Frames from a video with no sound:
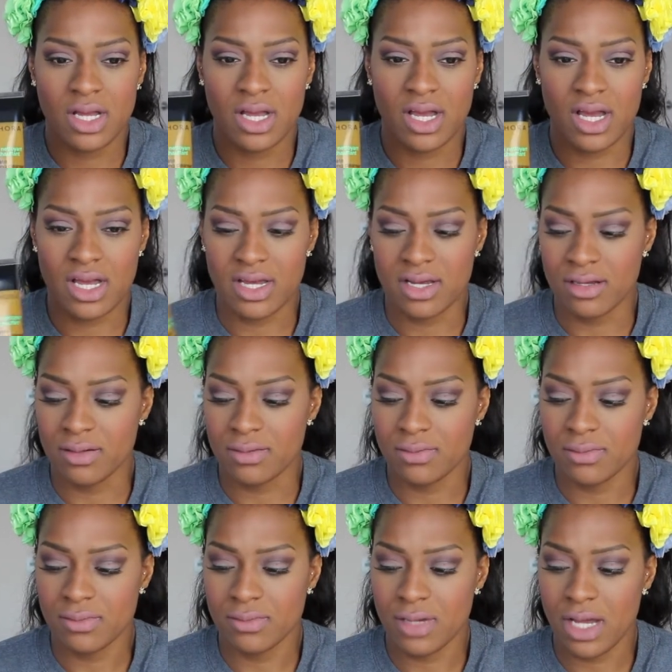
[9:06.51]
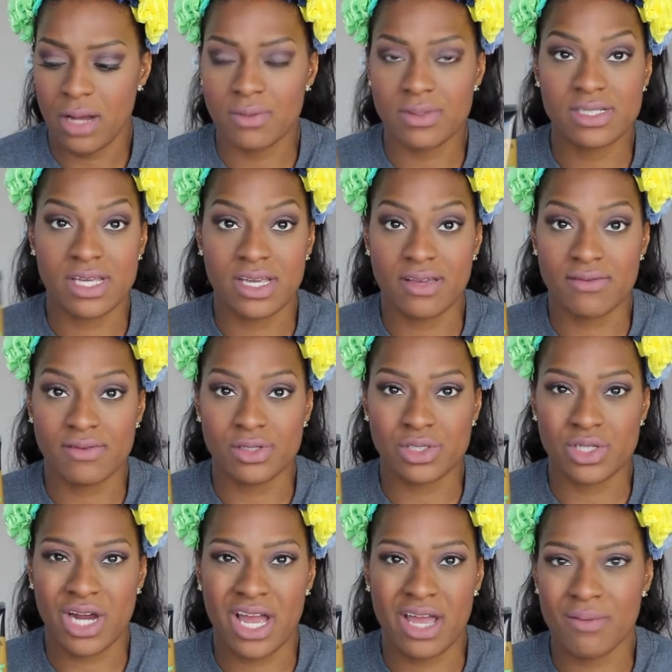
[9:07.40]
I would say give it a
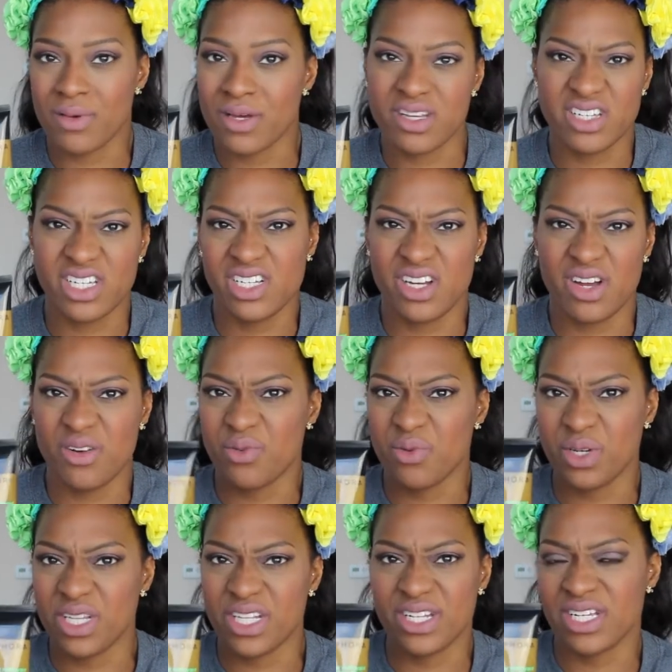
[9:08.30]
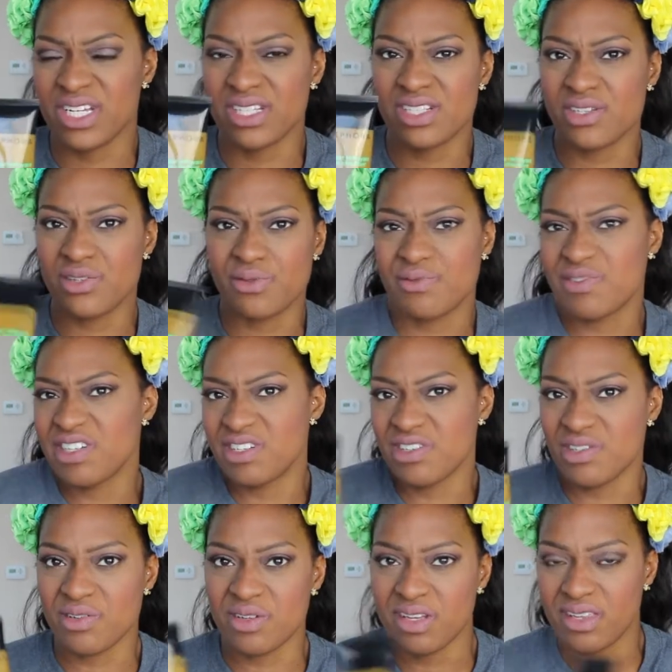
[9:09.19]
try, but you don't really need to. Didn't
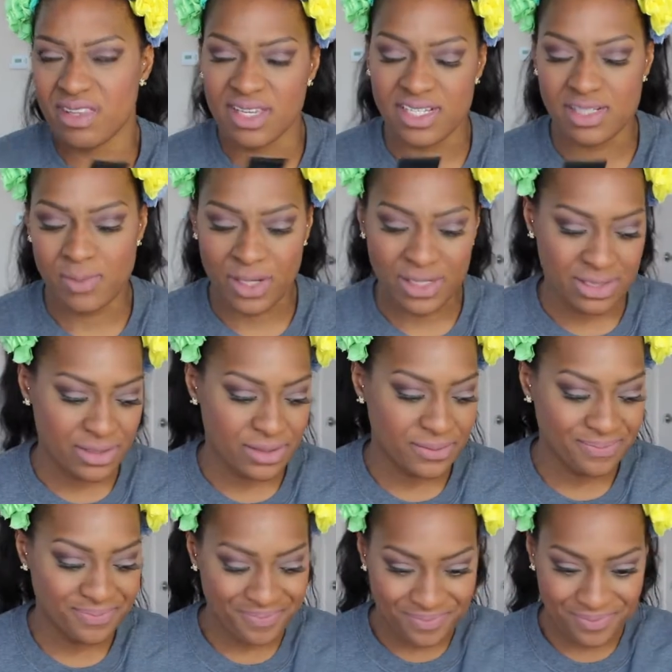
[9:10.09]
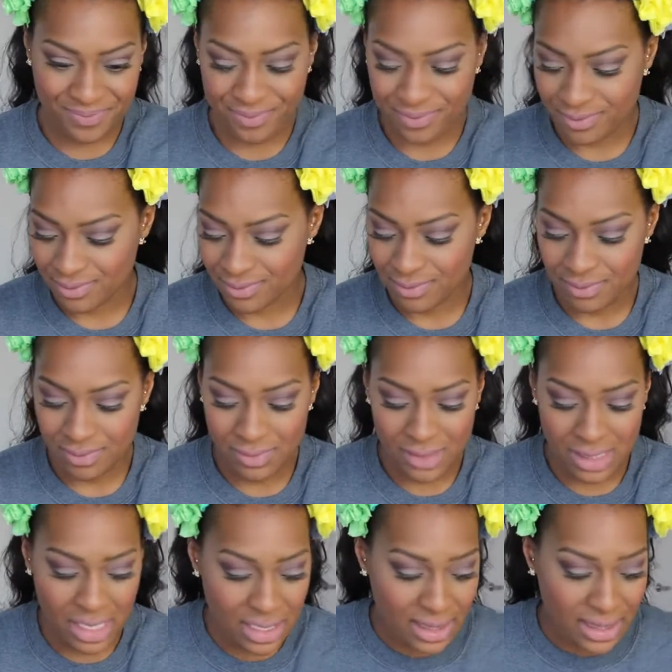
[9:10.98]
do anything special.
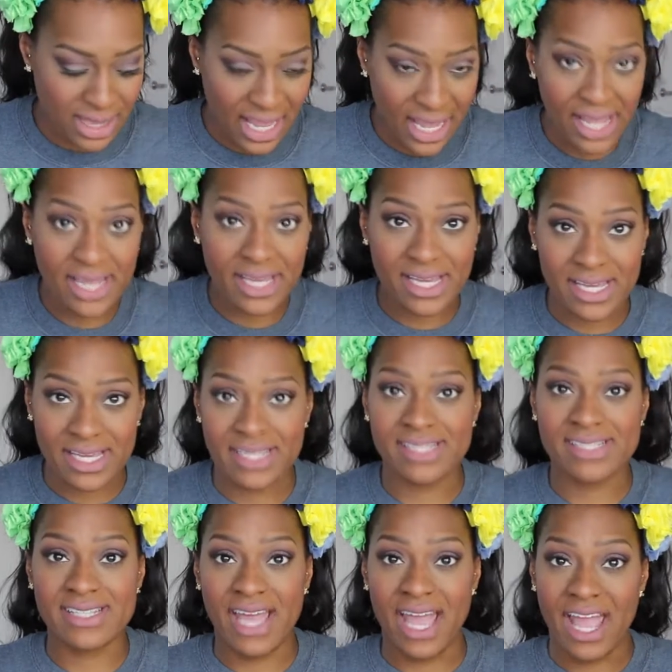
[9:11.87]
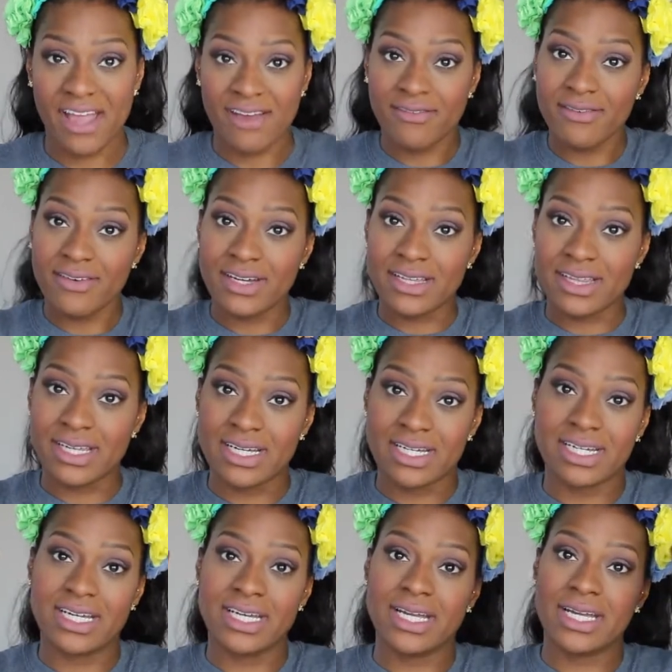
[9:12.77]
And that is
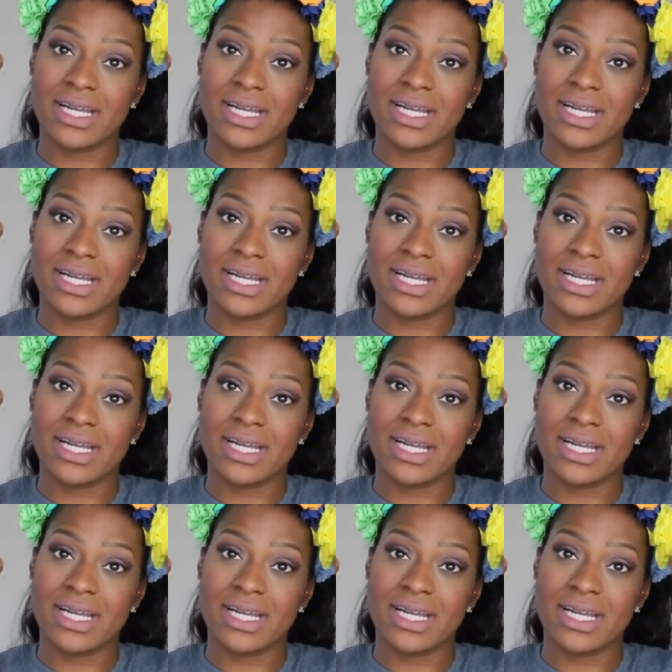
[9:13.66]
everything.